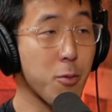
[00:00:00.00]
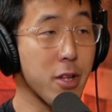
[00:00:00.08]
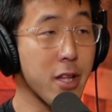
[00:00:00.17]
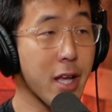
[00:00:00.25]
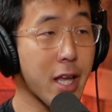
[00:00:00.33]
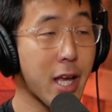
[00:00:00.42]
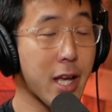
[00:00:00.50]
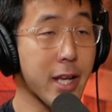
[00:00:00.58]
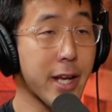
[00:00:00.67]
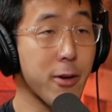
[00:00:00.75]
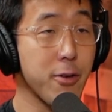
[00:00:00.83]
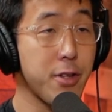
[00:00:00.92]
We like hanging
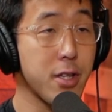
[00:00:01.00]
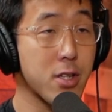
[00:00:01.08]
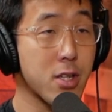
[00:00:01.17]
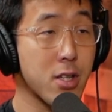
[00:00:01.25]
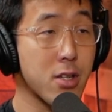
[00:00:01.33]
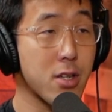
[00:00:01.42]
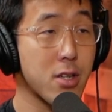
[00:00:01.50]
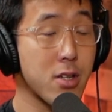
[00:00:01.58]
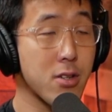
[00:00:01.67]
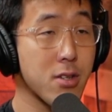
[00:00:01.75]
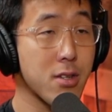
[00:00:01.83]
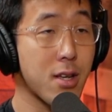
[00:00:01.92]
out with each other.
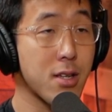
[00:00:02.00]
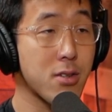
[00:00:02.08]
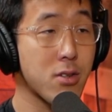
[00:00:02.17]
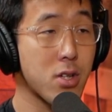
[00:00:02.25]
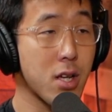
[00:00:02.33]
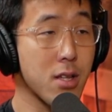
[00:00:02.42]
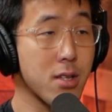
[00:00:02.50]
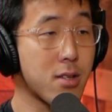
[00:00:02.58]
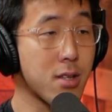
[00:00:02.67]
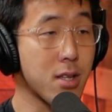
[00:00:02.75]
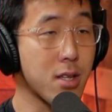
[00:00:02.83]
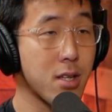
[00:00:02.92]
There's less
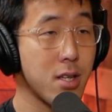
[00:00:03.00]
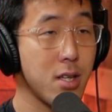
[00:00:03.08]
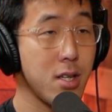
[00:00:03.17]
jealousy